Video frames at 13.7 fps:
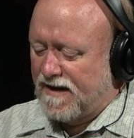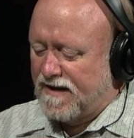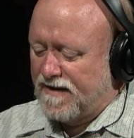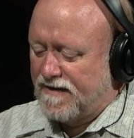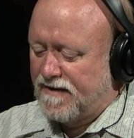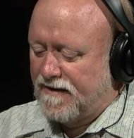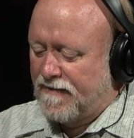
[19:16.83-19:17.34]

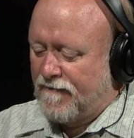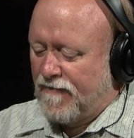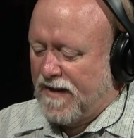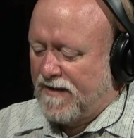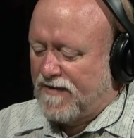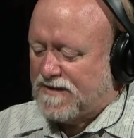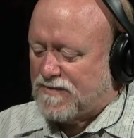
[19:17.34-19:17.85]
And
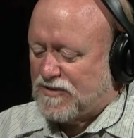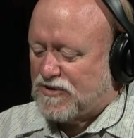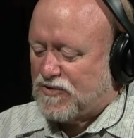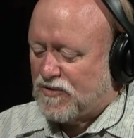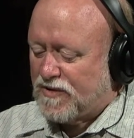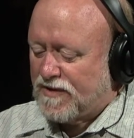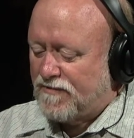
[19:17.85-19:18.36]
this was
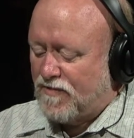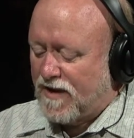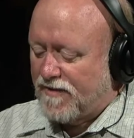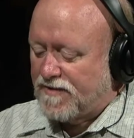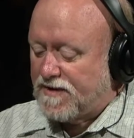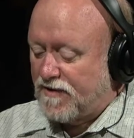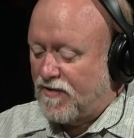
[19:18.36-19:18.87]
during while
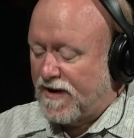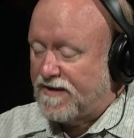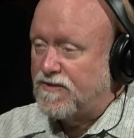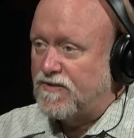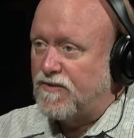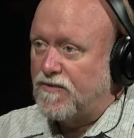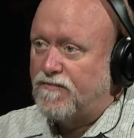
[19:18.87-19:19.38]
I was in grad
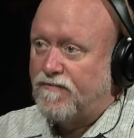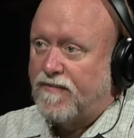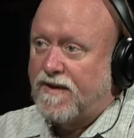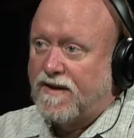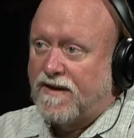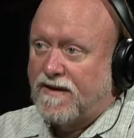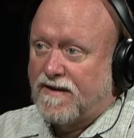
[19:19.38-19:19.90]
school
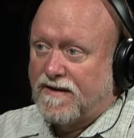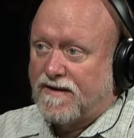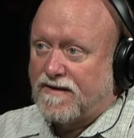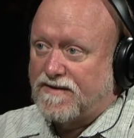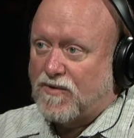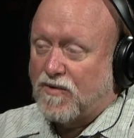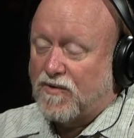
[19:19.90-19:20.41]
in
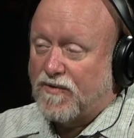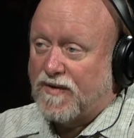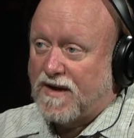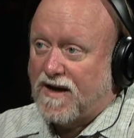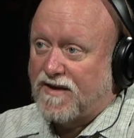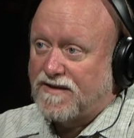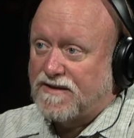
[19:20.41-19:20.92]
historical
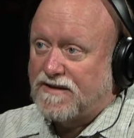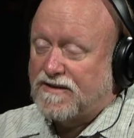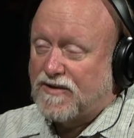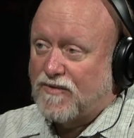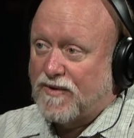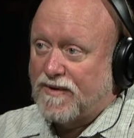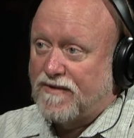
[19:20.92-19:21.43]
theology,
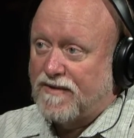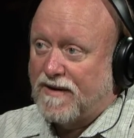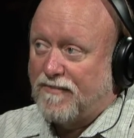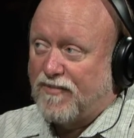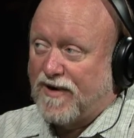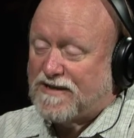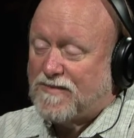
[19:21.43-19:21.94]
so it,
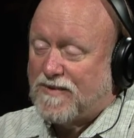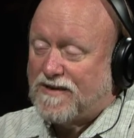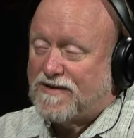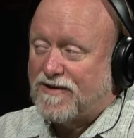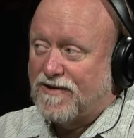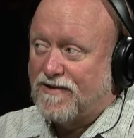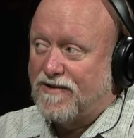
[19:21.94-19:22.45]
it pressed me to
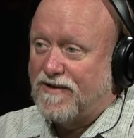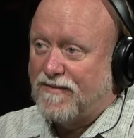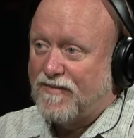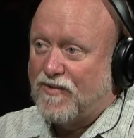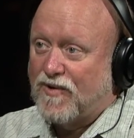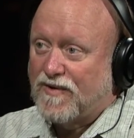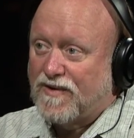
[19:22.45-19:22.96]
start looking
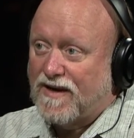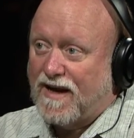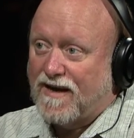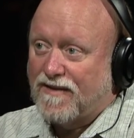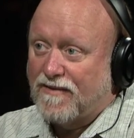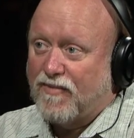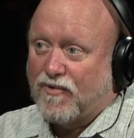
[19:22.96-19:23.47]
more at the
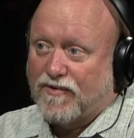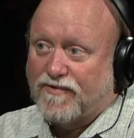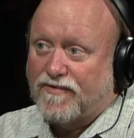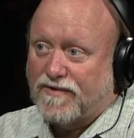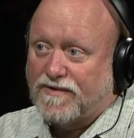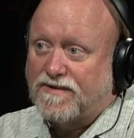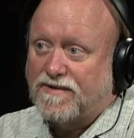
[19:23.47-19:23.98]
Catholic moral
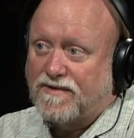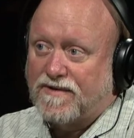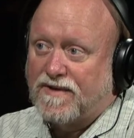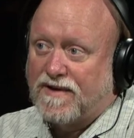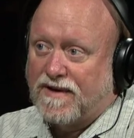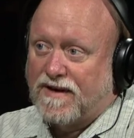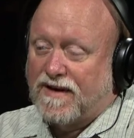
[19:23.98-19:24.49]
tradition
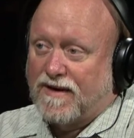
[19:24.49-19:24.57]
hmm.